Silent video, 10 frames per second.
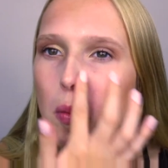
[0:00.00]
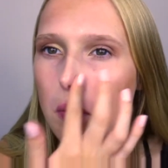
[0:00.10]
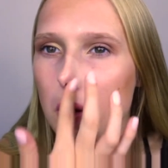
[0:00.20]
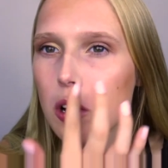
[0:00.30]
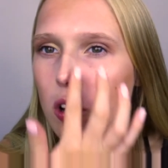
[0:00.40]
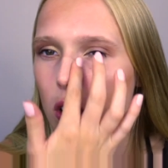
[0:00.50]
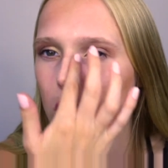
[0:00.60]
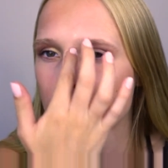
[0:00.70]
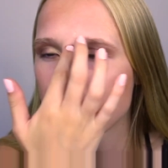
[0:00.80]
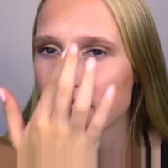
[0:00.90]

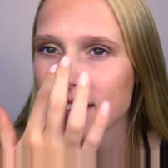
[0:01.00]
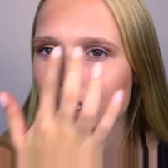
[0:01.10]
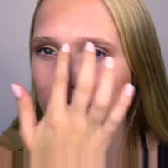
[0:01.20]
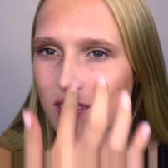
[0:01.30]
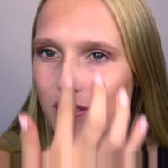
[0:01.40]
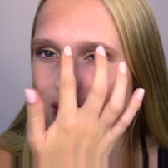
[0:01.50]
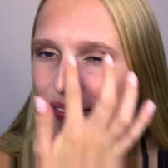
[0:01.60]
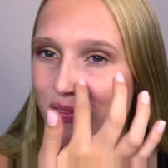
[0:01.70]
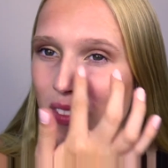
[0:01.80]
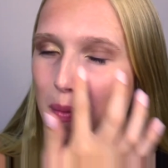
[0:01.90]
because,
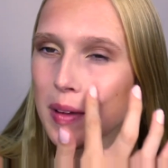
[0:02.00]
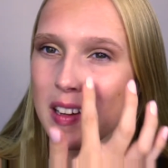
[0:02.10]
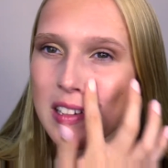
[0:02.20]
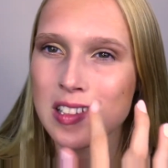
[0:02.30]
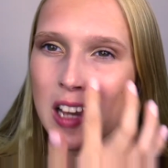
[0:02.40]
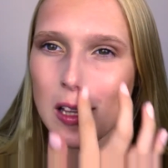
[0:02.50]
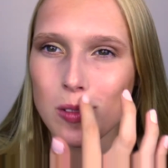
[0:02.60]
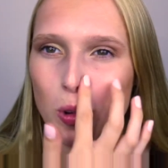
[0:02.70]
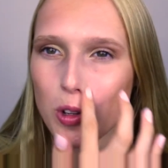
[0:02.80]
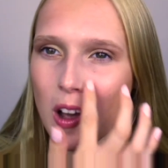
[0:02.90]
I mean, it just
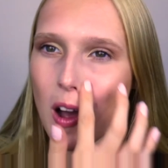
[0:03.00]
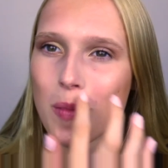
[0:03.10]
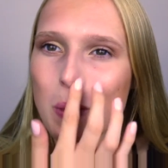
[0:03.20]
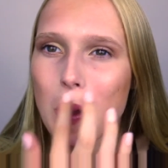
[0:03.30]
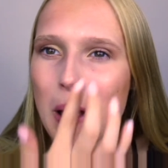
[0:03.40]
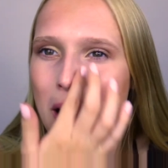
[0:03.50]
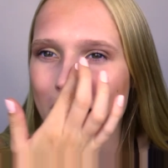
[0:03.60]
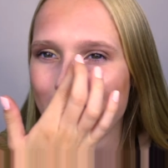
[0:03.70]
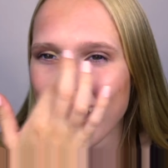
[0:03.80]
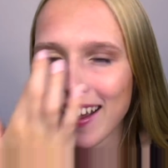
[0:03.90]
takes more time
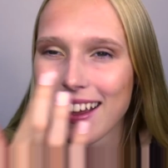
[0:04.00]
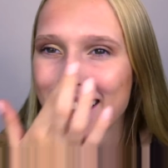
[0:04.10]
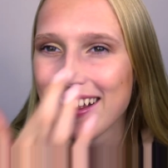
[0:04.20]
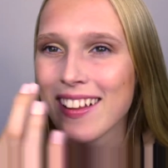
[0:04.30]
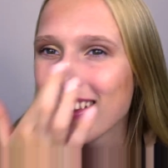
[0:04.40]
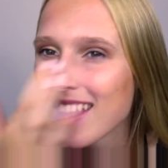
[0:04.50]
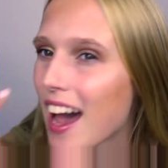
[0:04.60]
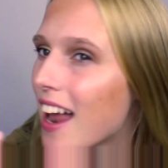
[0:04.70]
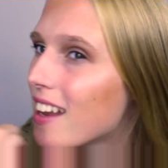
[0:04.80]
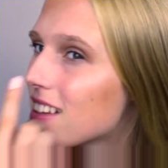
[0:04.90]
and
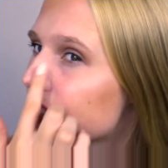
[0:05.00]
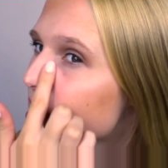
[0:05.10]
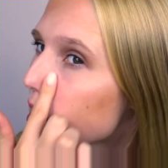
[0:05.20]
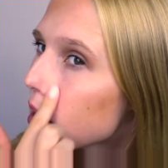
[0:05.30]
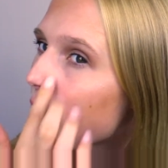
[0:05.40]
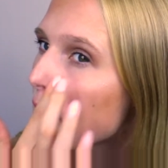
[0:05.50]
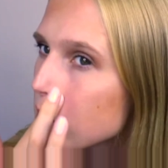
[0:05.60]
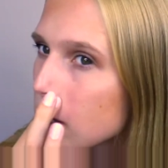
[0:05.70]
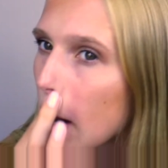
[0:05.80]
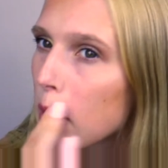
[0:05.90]
it's like
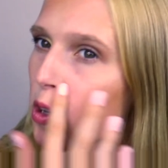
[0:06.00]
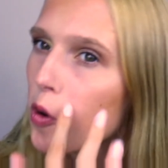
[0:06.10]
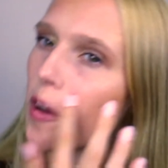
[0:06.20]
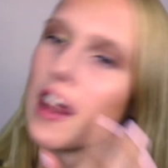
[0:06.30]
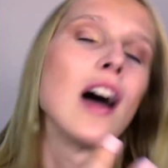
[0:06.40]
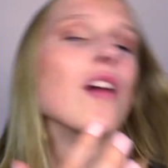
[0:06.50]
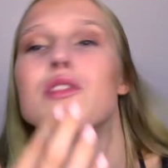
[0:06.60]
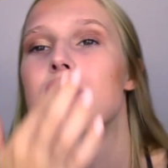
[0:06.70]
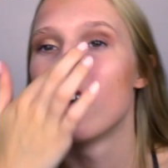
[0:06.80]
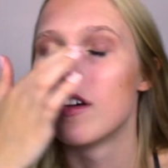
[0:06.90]
less natural and I have
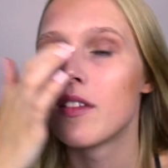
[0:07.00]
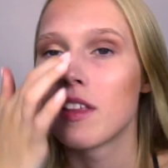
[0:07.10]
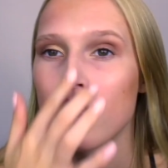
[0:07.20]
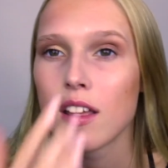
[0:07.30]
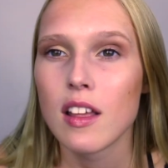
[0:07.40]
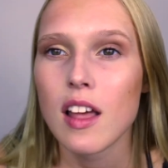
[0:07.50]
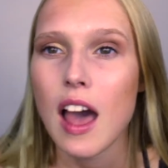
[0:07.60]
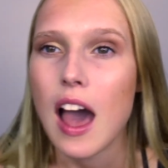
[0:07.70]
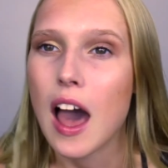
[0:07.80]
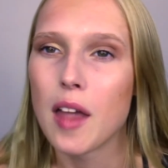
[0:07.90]
to
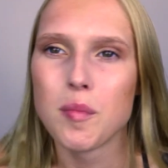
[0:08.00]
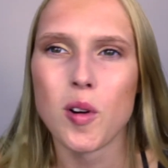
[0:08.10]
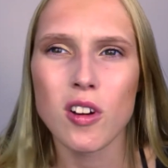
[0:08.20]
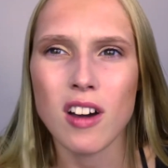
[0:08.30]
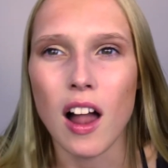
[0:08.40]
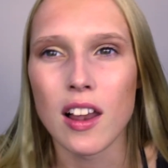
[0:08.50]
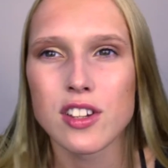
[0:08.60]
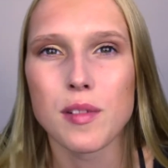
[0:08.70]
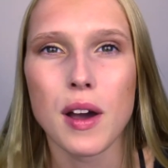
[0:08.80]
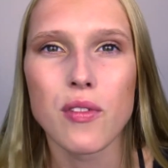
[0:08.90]
add more colour
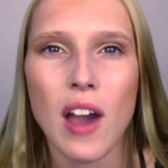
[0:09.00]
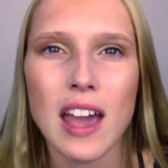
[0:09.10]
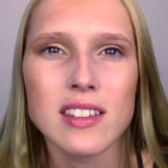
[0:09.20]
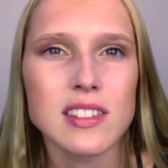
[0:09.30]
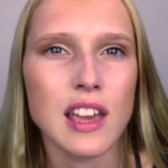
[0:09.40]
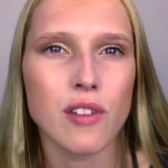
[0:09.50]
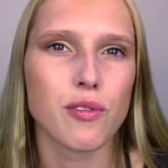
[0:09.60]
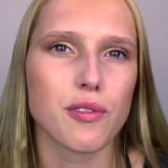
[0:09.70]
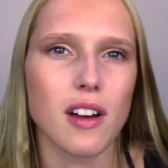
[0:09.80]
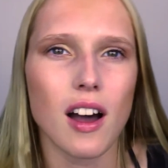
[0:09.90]
to my face
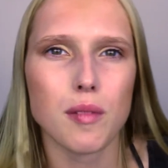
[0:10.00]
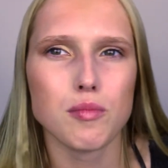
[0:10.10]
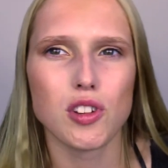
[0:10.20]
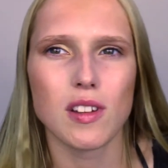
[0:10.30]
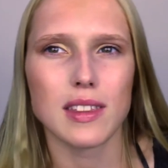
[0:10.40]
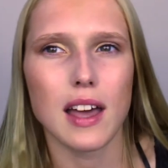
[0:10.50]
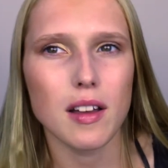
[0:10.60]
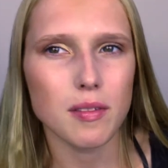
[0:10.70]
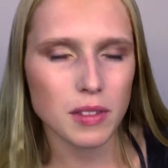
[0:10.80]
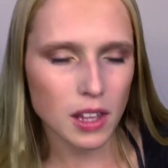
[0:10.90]
if I'm doing
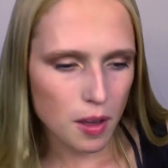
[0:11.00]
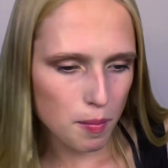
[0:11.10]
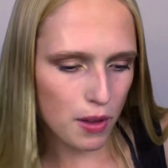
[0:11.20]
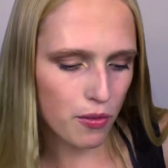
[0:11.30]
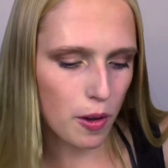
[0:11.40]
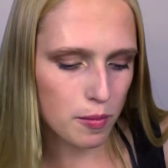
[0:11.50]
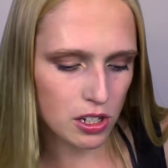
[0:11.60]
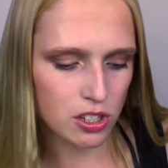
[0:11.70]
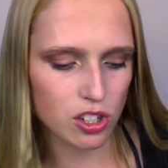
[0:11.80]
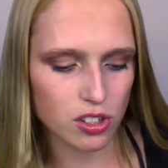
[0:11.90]
that. But if I'm
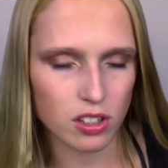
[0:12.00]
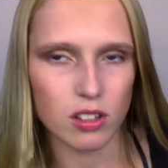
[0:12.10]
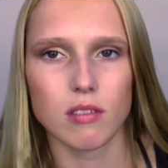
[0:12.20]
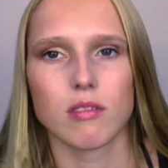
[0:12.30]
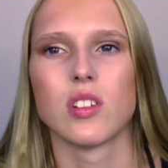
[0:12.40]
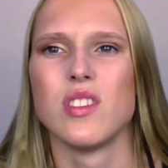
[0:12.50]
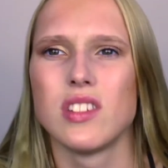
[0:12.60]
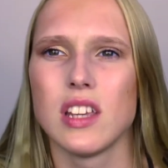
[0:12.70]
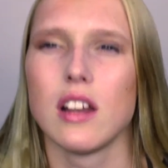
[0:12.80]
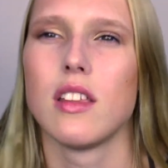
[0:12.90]
just using
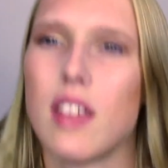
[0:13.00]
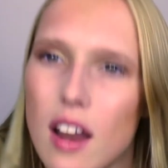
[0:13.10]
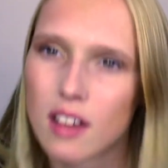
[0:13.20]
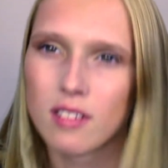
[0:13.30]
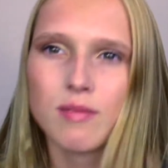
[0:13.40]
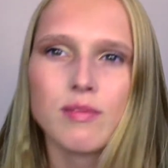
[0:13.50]
concealer then I